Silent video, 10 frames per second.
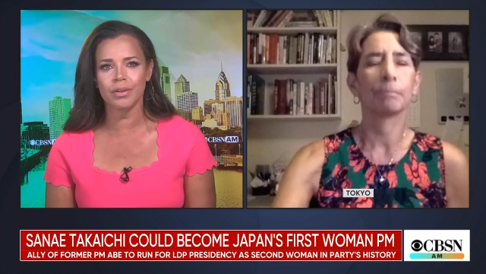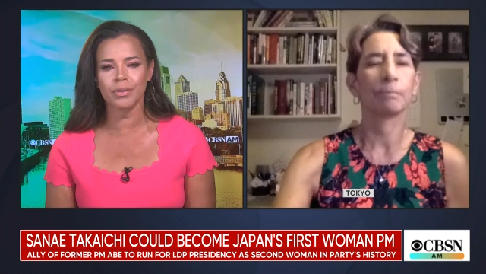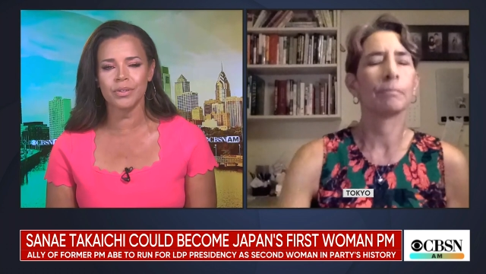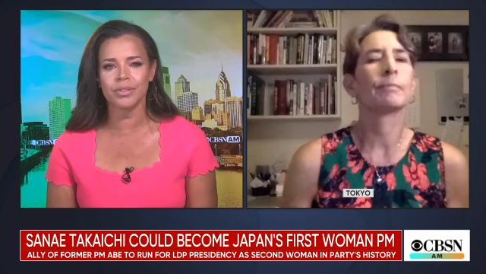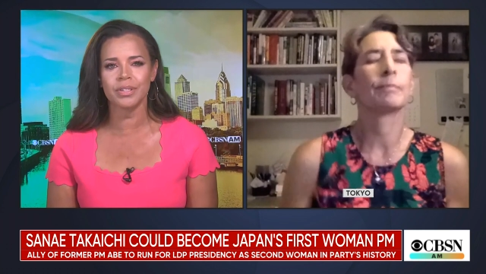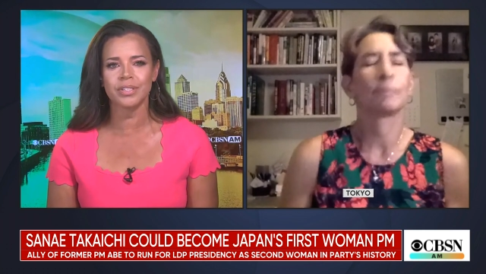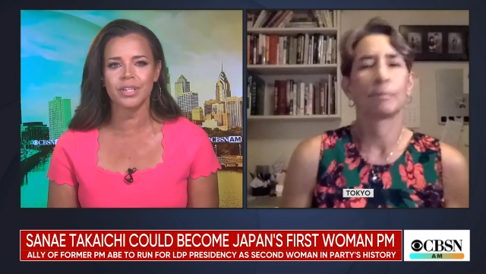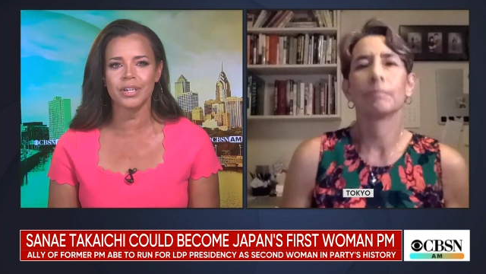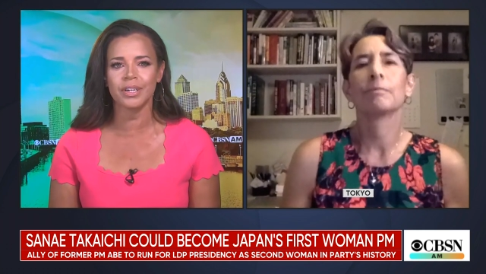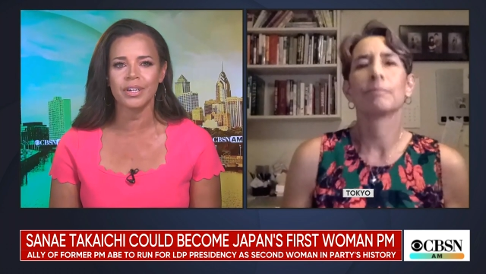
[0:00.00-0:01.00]
Speaker 1: earlier this
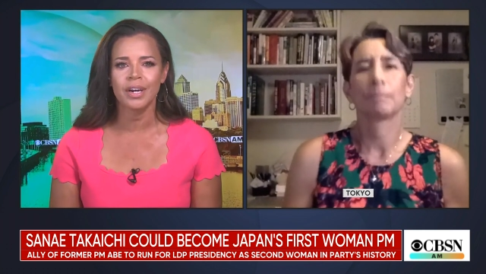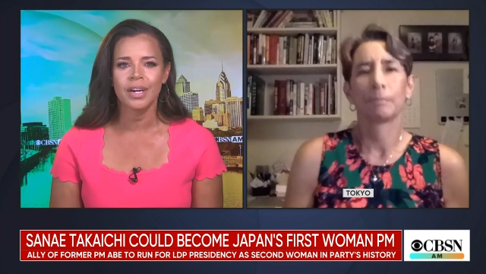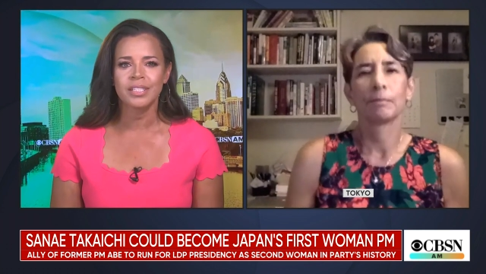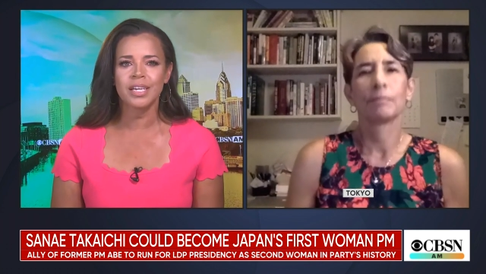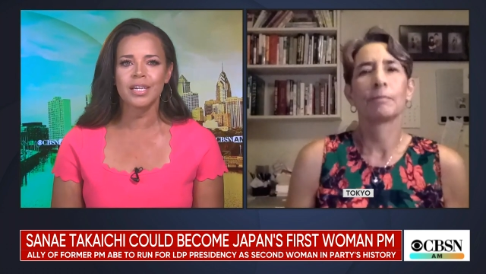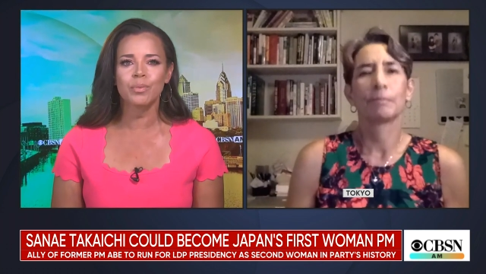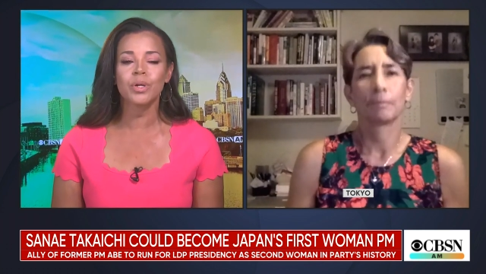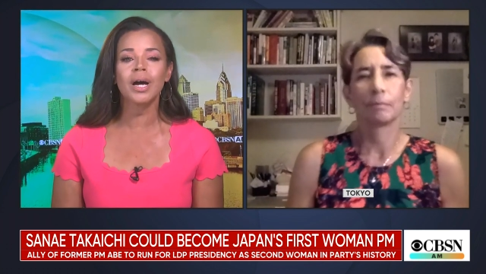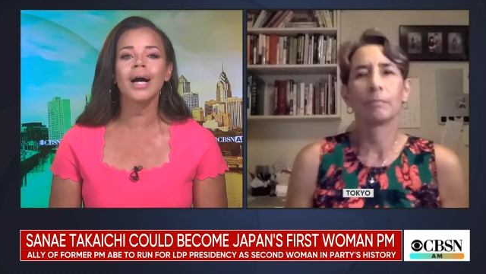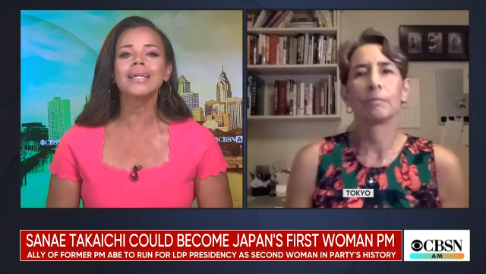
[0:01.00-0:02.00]
year said it
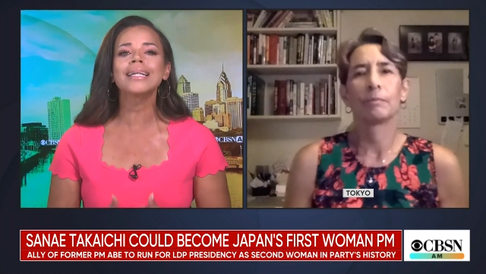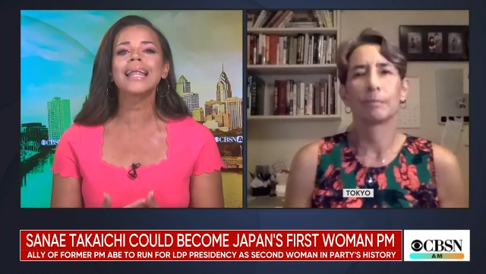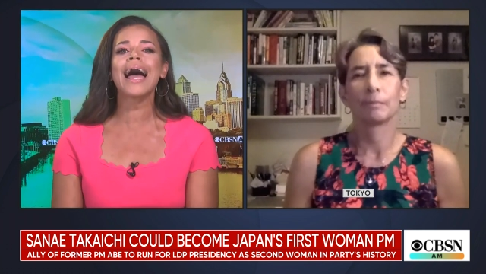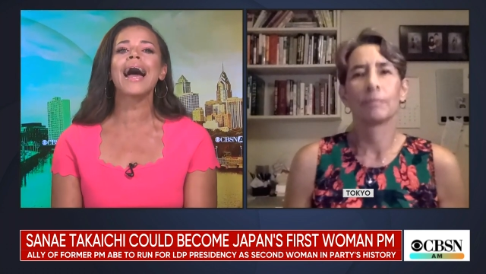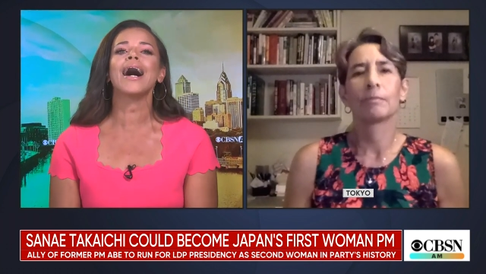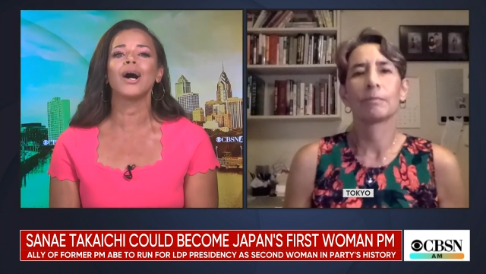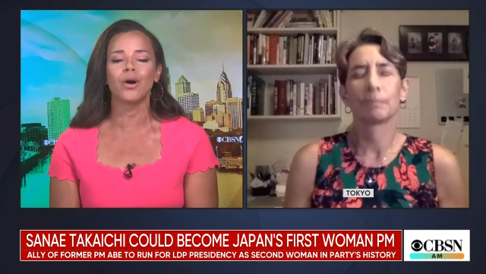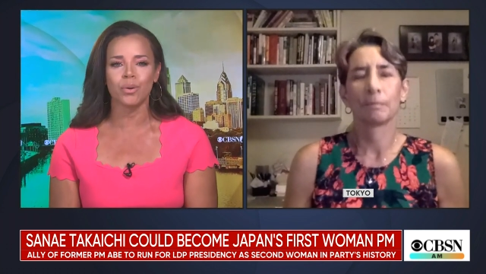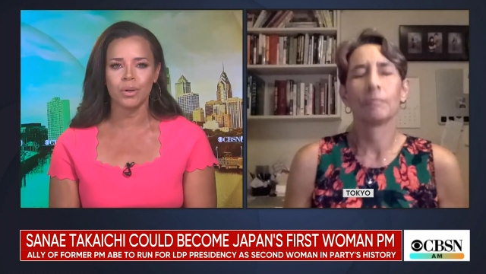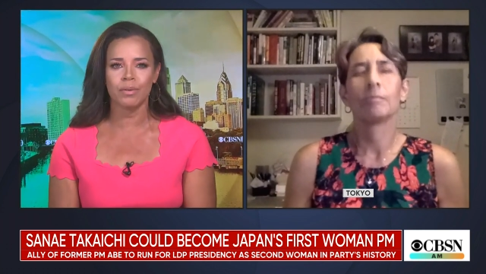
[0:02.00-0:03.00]
would
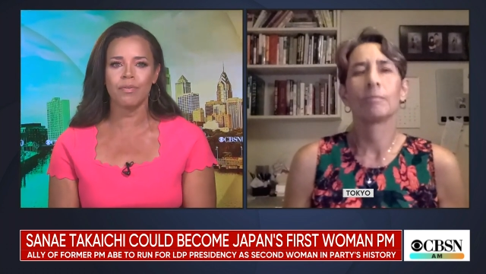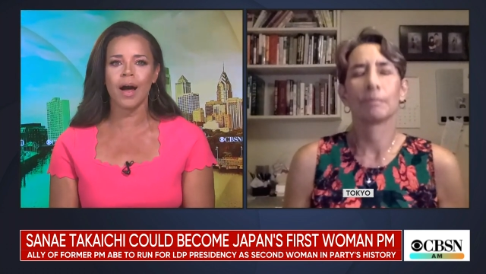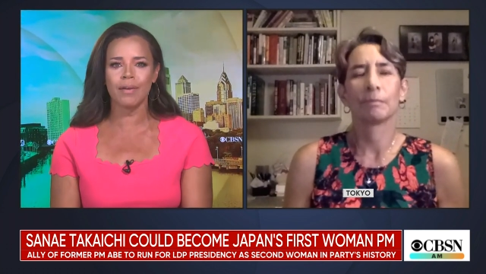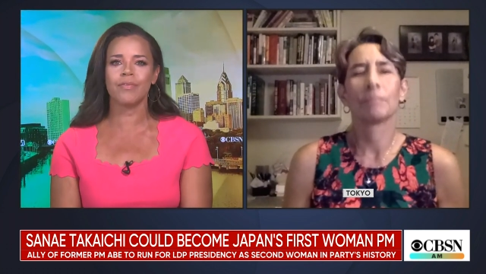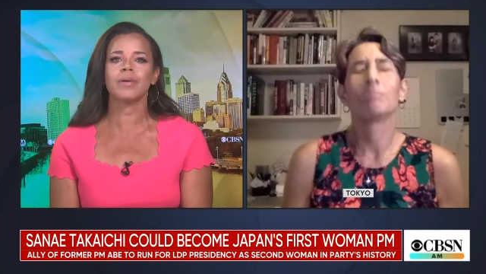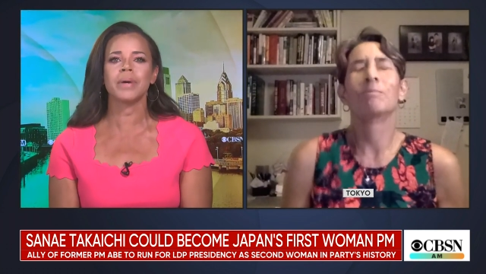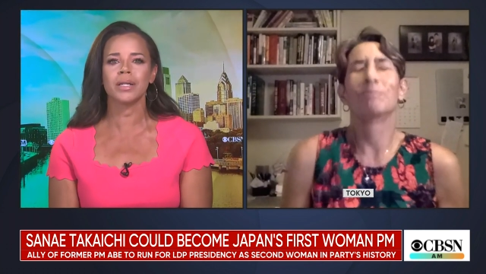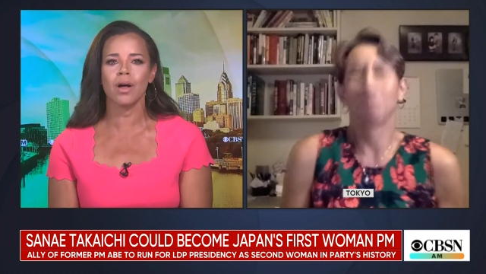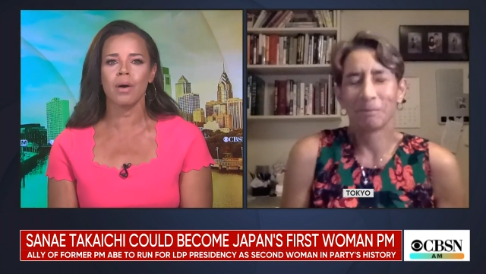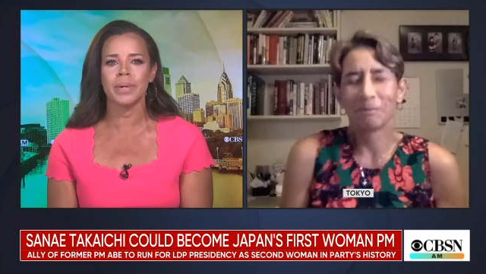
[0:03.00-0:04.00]
allow five female
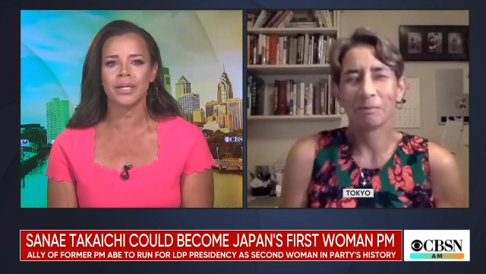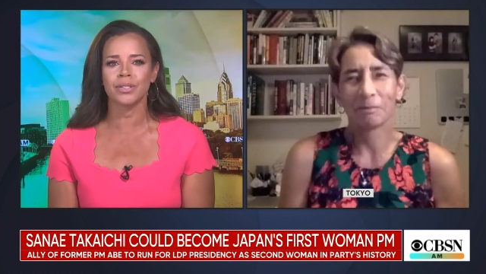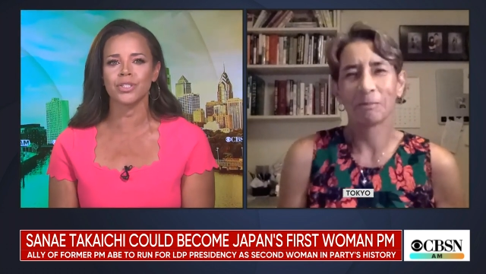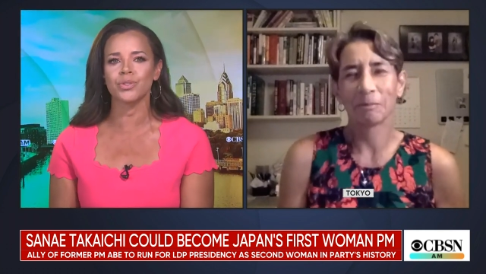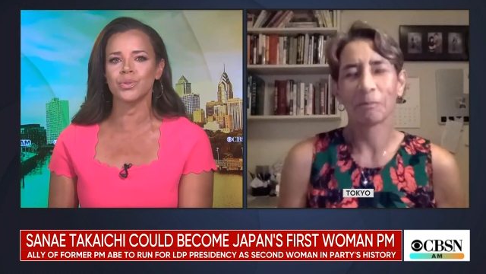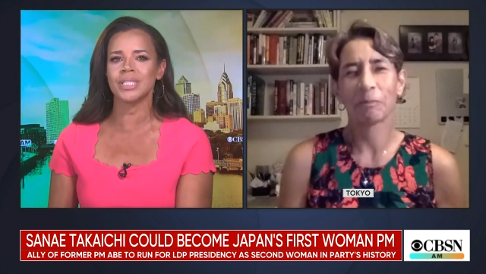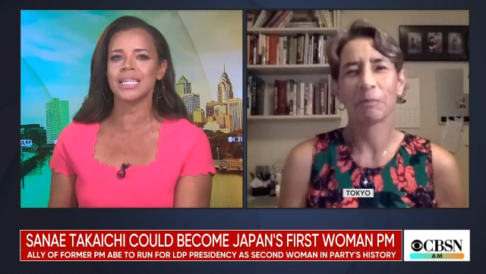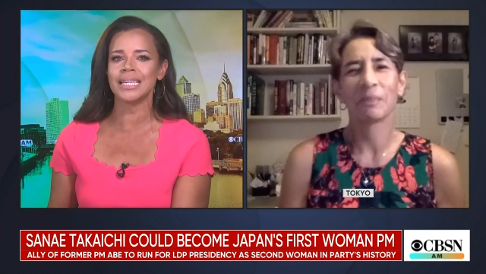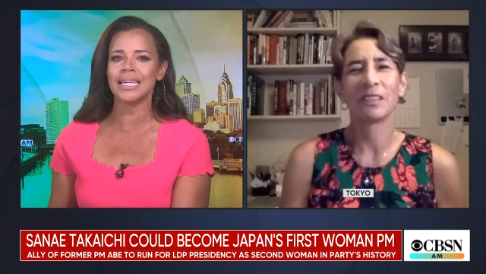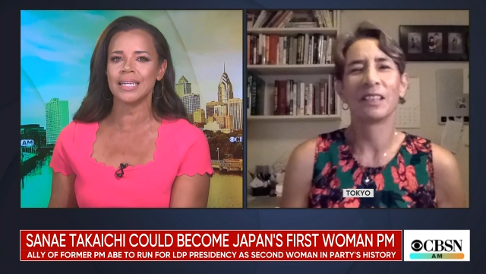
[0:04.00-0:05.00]
lawmakers to
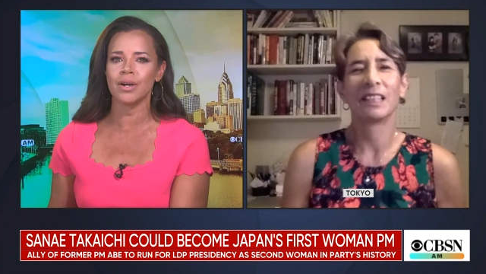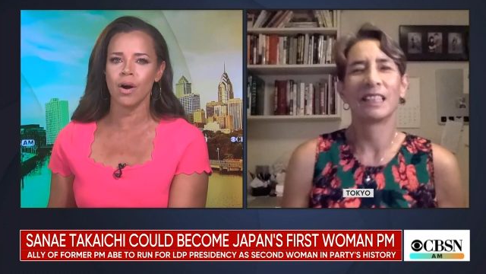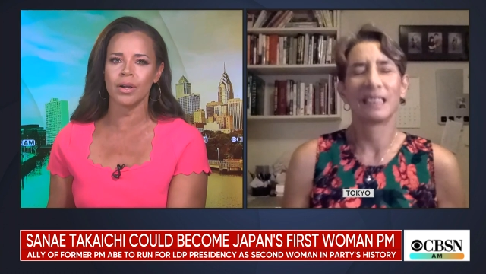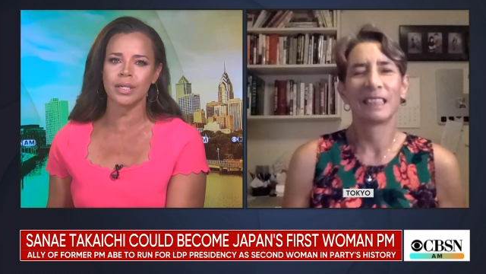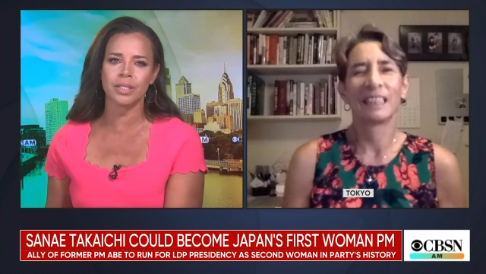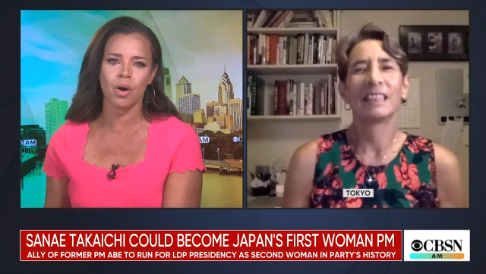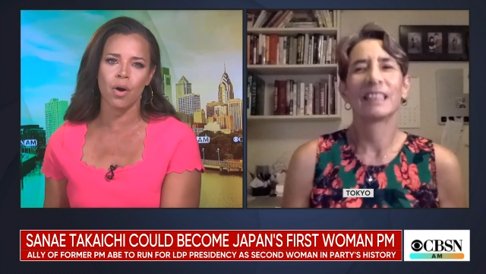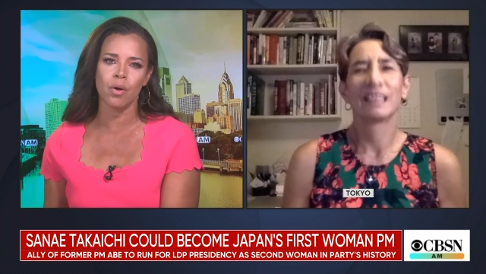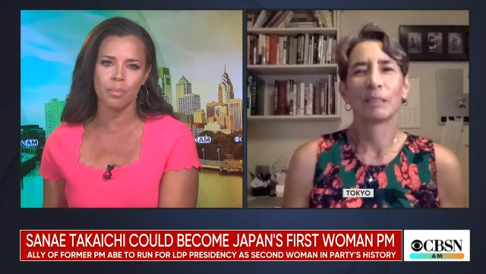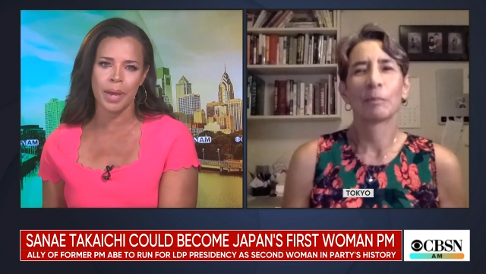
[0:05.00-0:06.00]
sit in on its
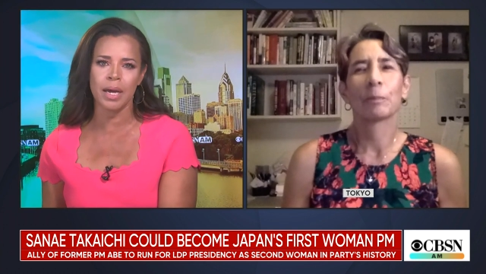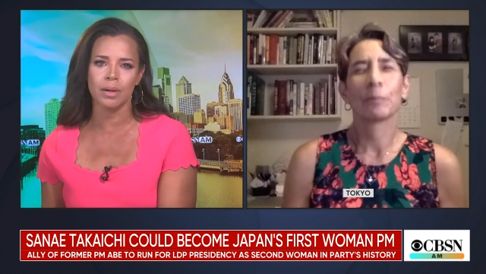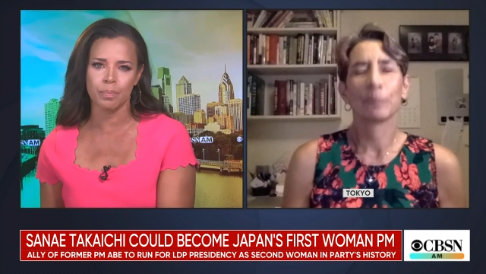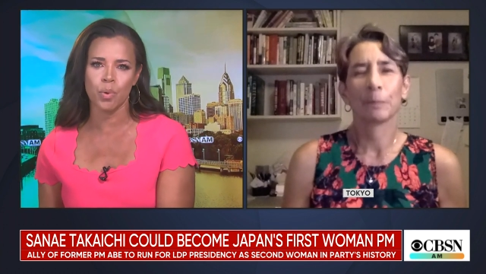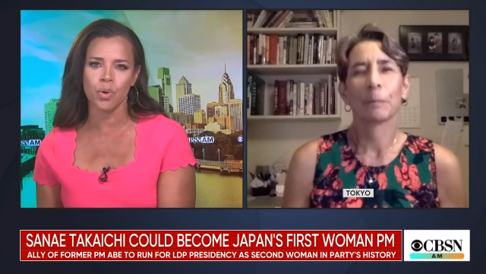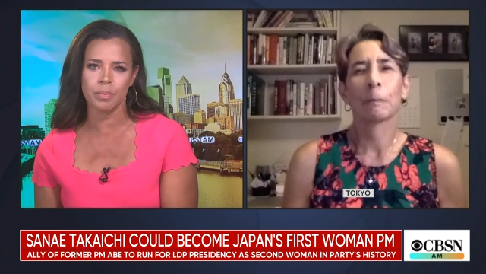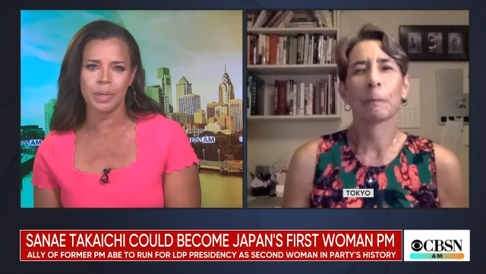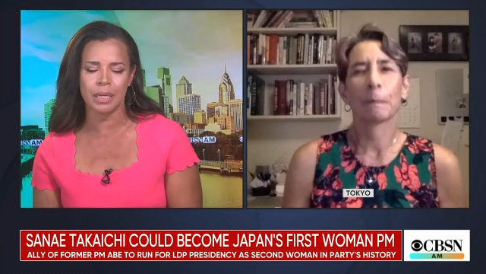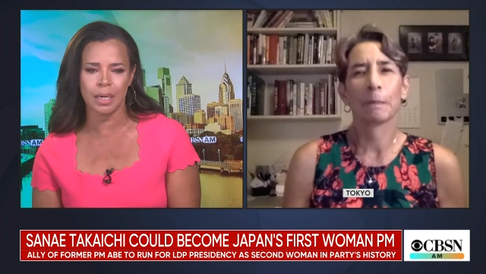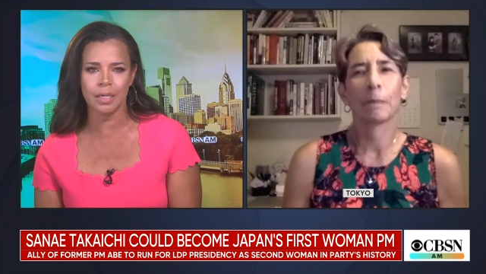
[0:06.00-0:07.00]
all-male board
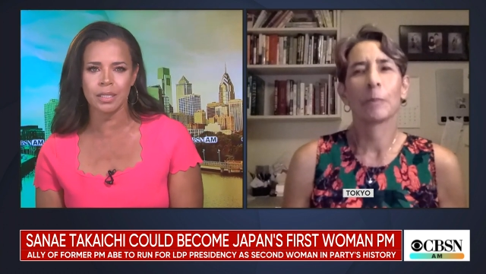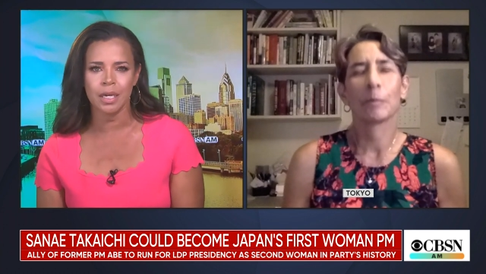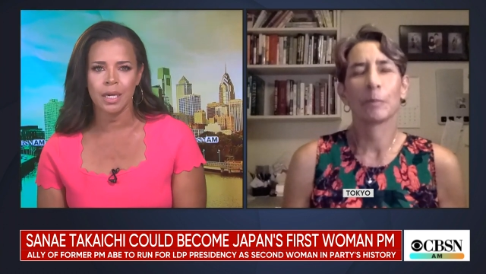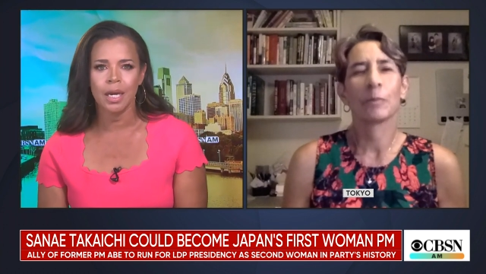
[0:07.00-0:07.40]
meetings